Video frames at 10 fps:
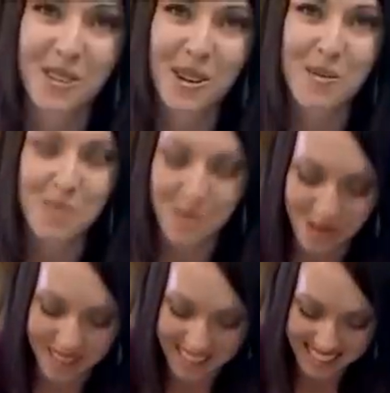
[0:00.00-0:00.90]
shrimp
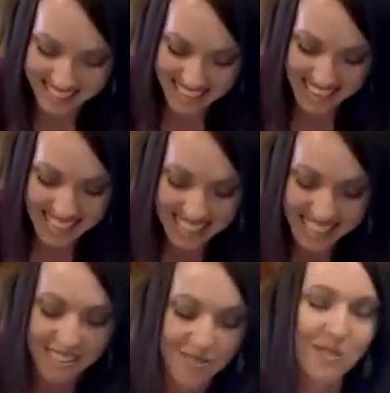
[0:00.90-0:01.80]
with the
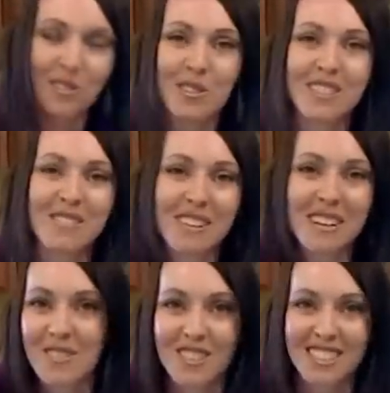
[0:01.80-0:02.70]
tangy, fruity
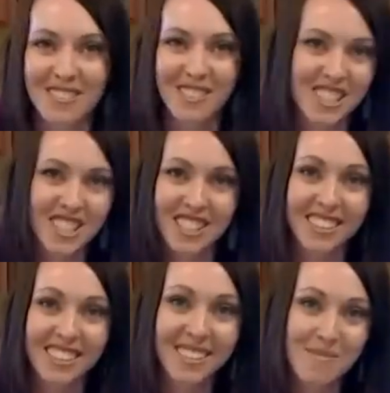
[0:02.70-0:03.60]
flavors of the
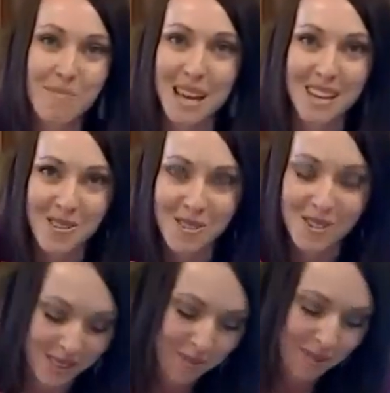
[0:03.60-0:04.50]
chili mango
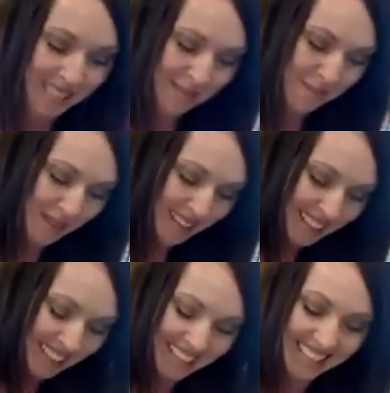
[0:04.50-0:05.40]
cream dip.
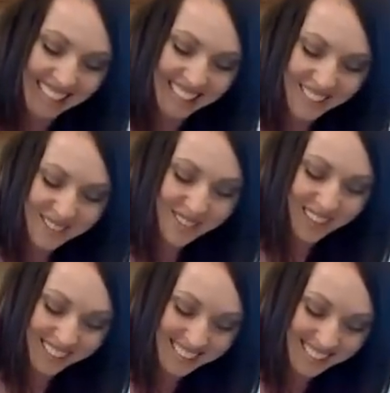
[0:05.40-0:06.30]
And
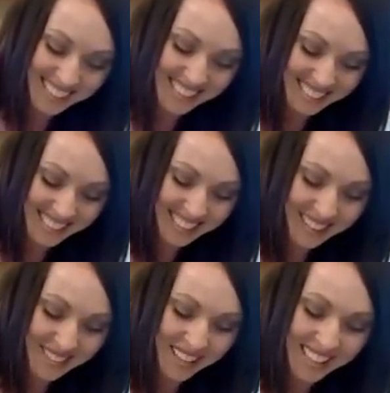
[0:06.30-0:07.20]
you are just going to
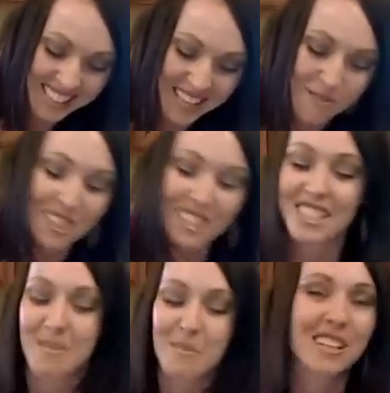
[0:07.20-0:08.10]
love this. I
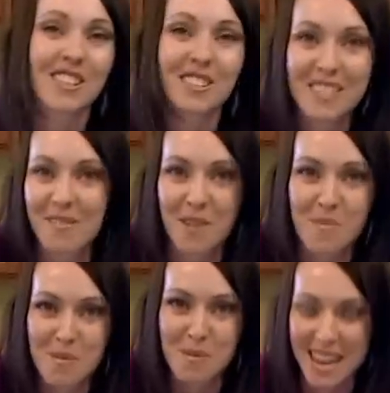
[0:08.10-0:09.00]
want you to make yourself
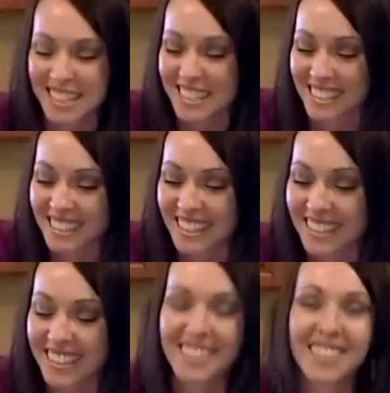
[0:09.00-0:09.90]
up a batch
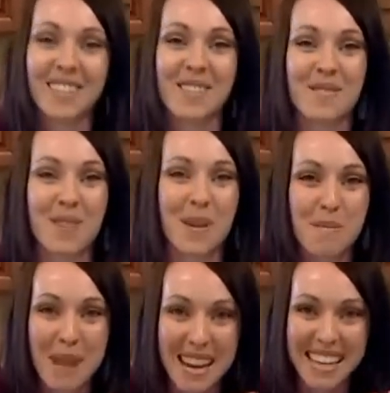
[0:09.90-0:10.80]
today.
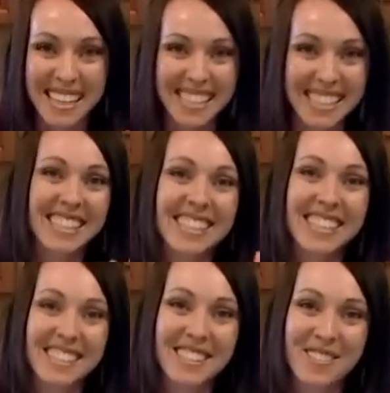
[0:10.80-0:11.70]
From my
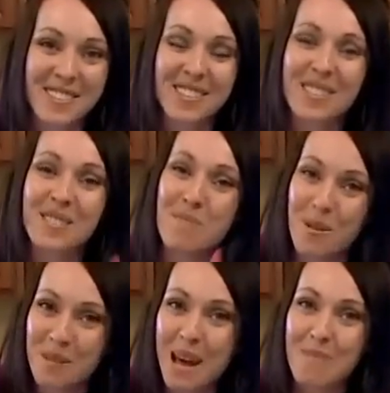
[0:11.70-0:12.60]
kitchen to yours,
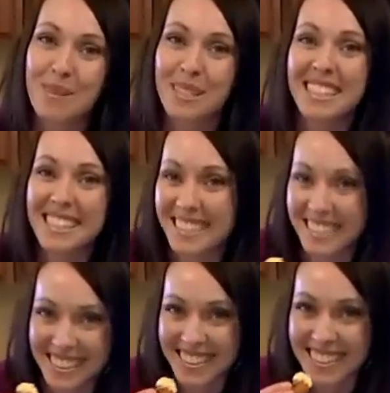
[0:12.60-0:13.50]
bon
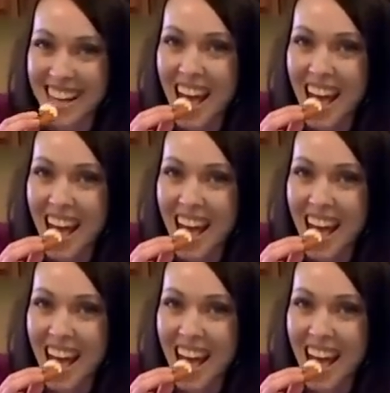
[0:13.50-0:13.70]
appetit.